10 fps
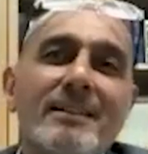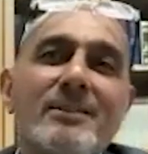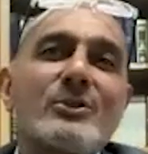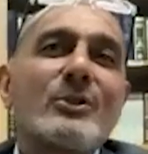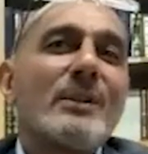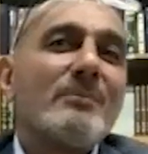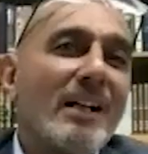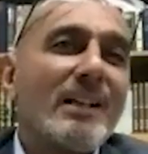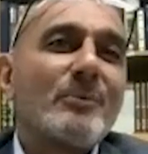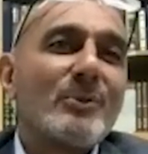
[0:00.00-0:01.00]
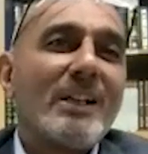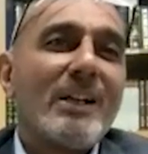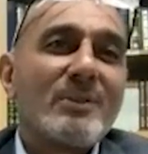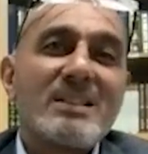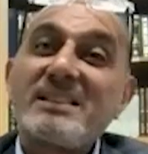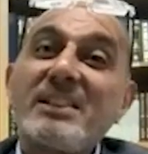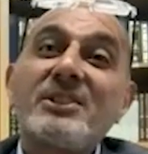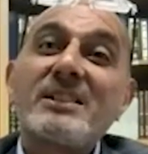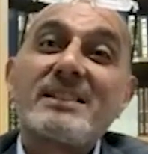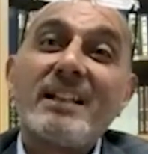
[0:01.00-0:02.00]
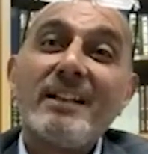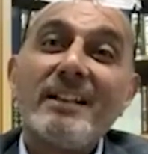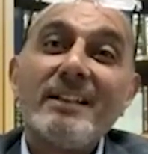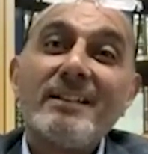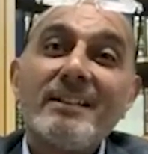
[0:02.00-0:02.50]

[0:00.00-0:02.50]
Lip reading: Sulaiman Abu Dawud al-Sijistani.